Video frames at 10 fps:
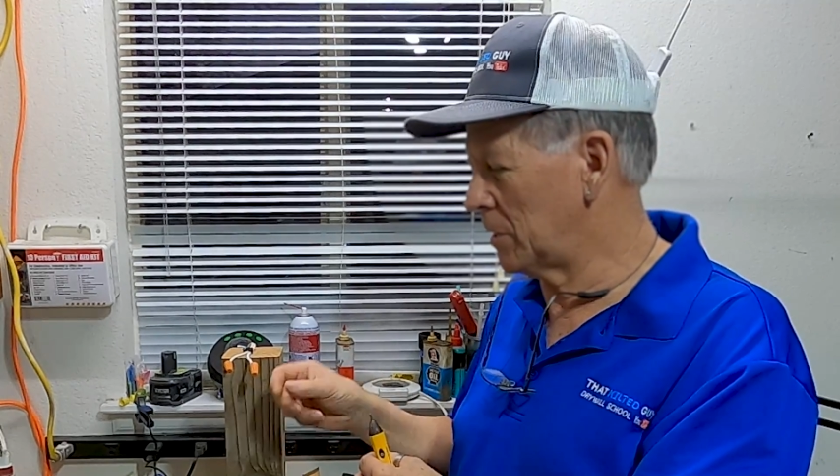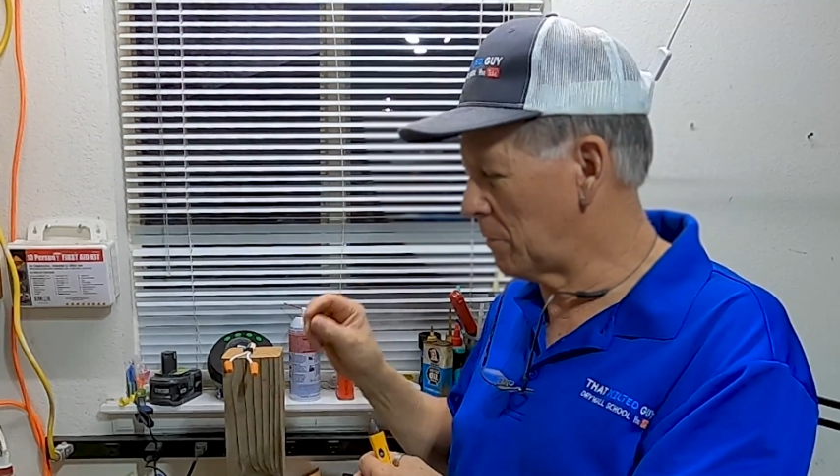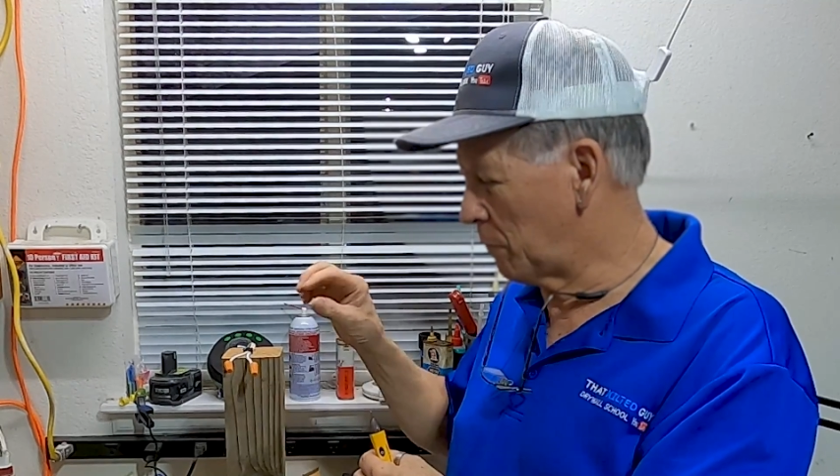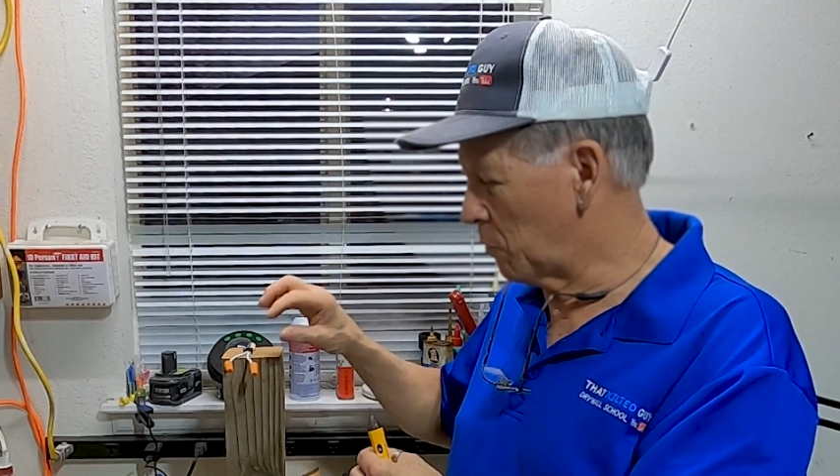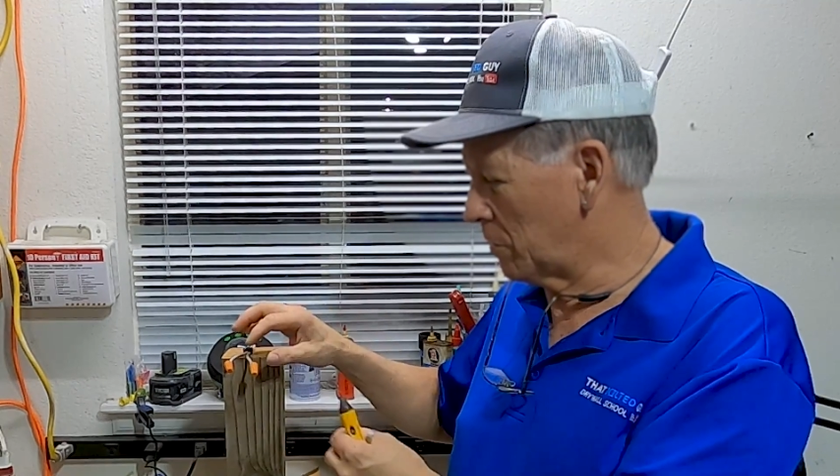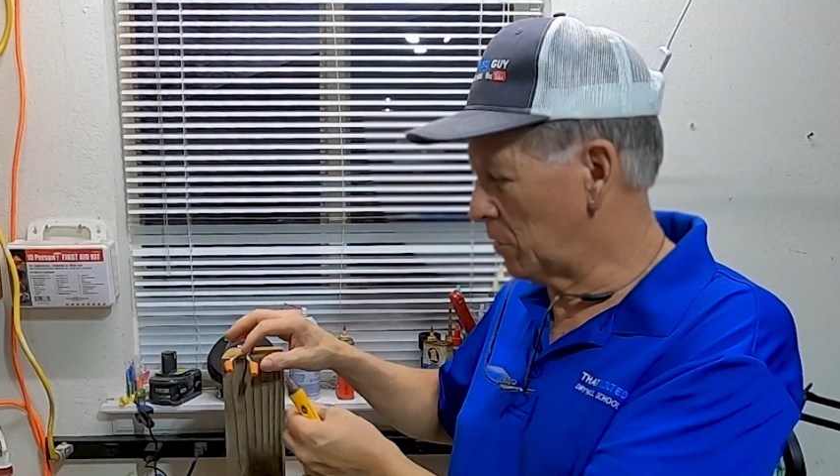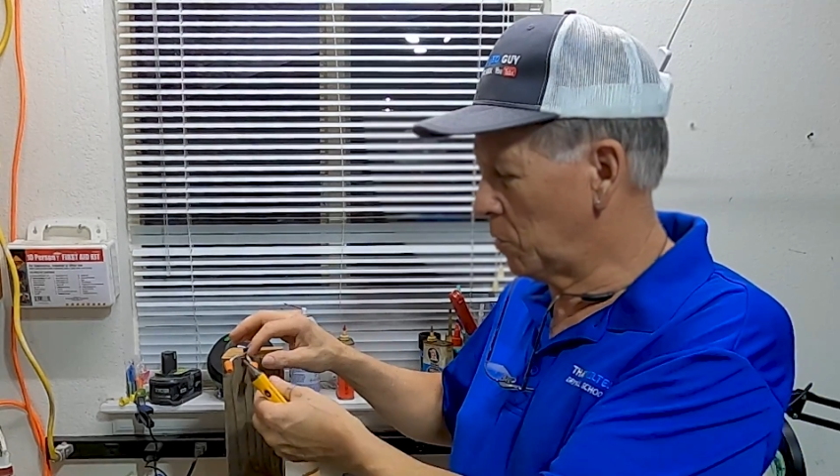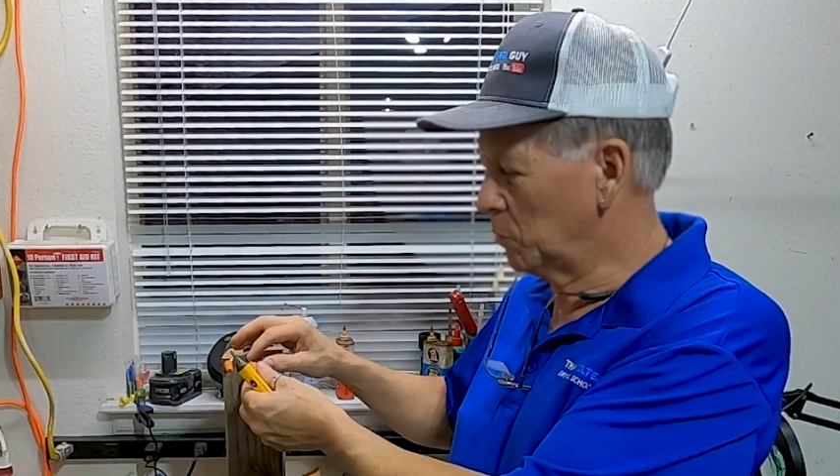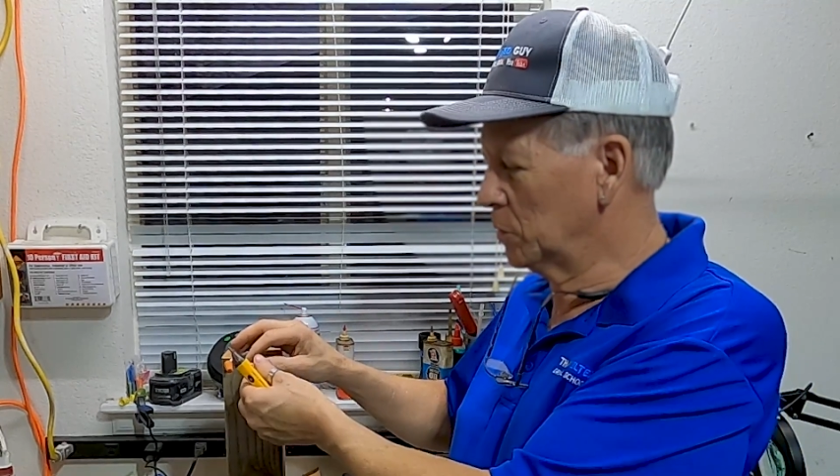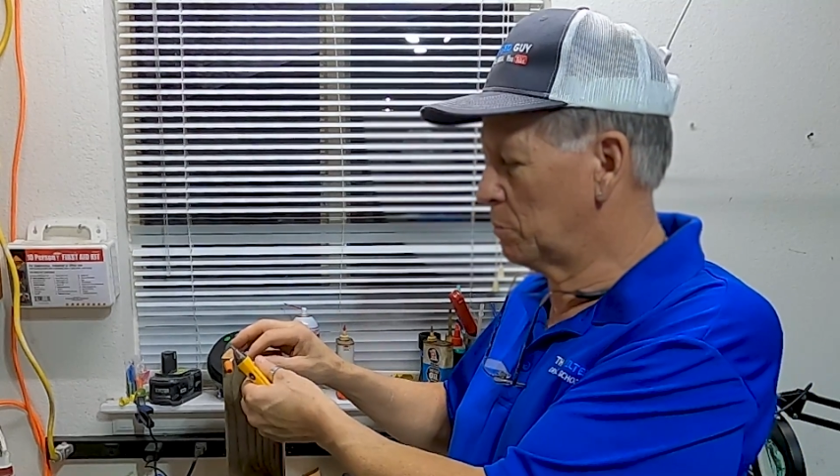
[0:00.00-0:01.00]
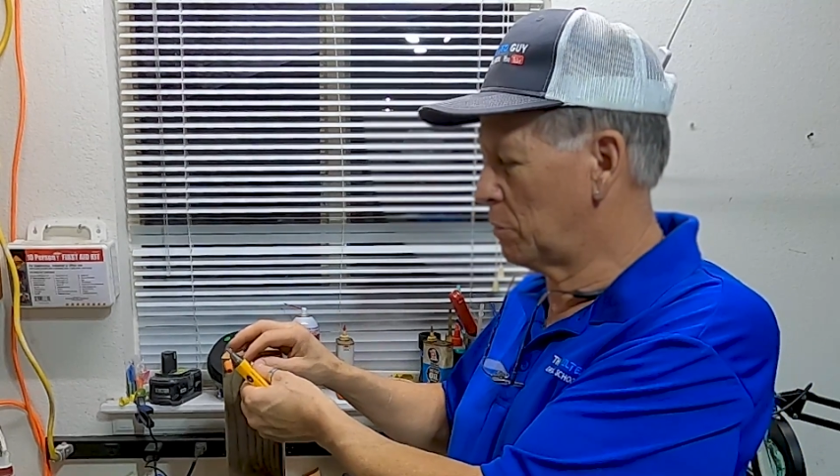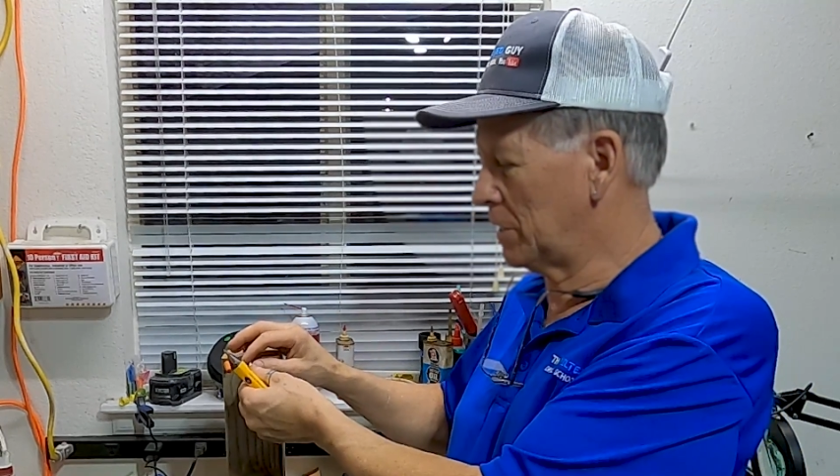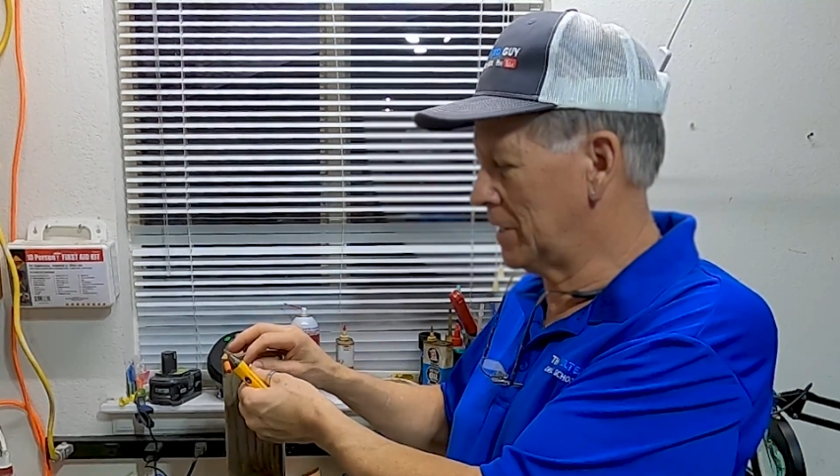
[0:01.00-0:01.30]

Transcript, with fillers: therefore it holds pretty